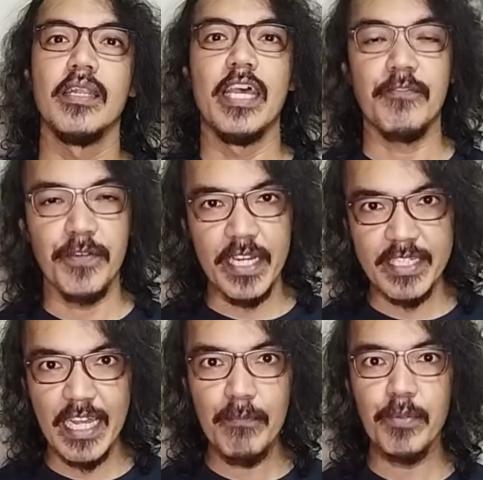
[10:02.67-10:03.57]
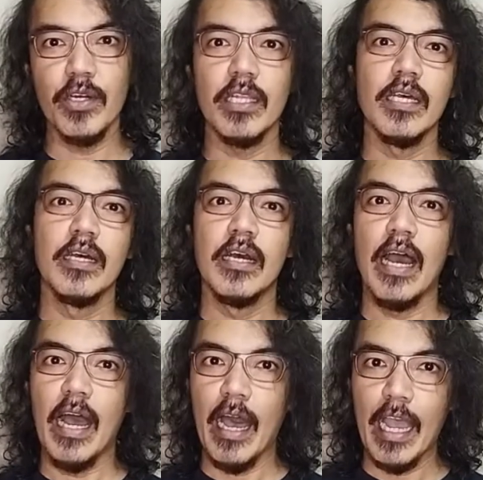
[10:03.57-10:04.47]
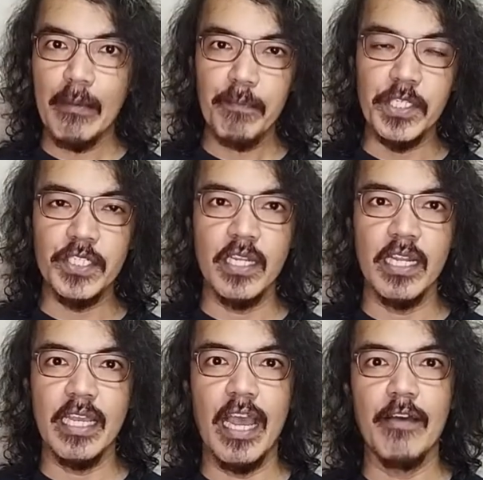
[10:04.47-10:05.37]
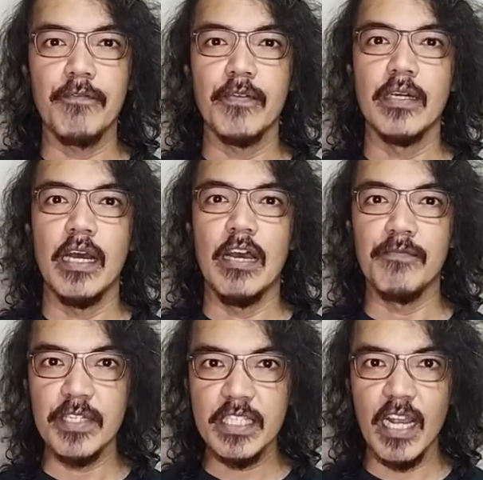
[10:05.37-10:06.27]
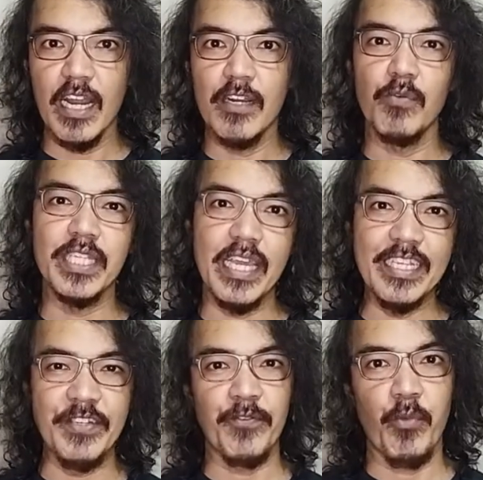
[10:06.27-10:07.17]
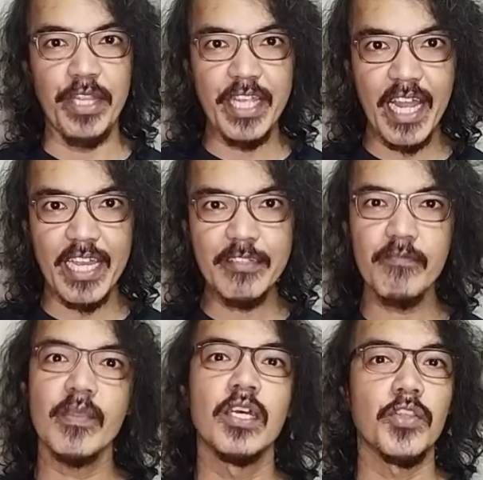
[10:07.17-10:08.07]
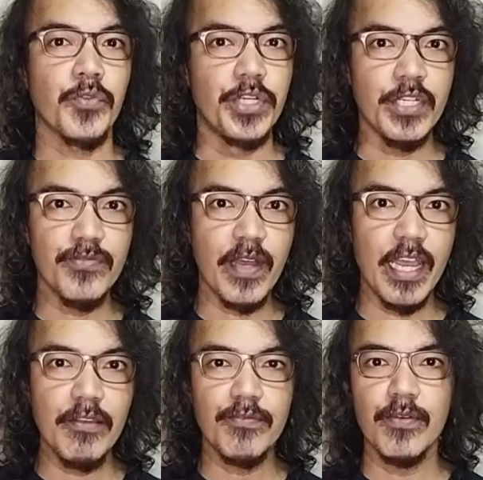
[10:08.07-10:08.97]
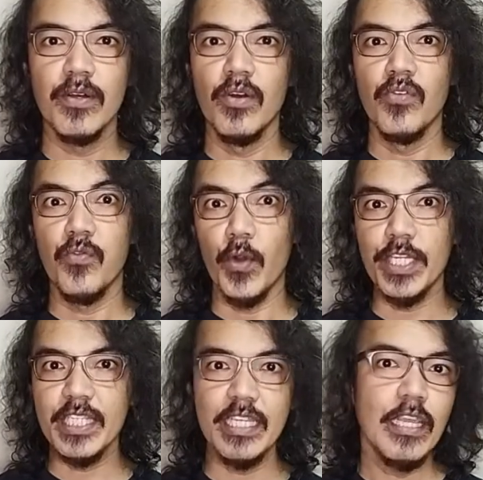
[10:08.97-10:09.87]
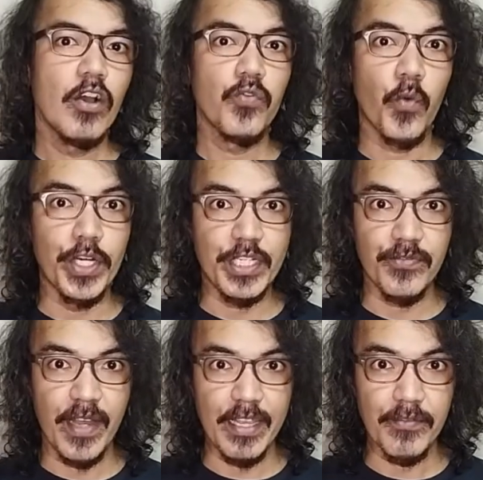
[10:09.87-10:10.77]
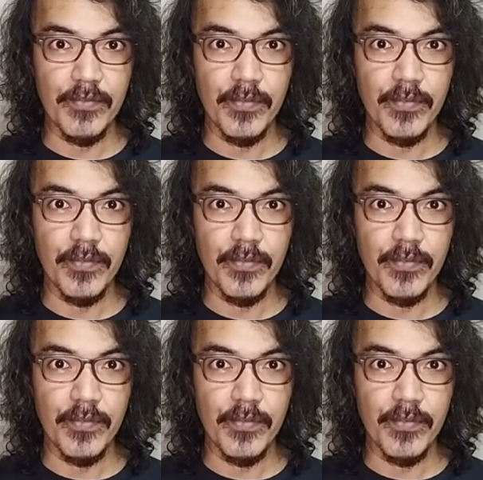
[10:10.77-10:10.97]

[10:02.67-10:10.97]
Like for example, I personally have a VTR with the age of 29, 35, 40, 45.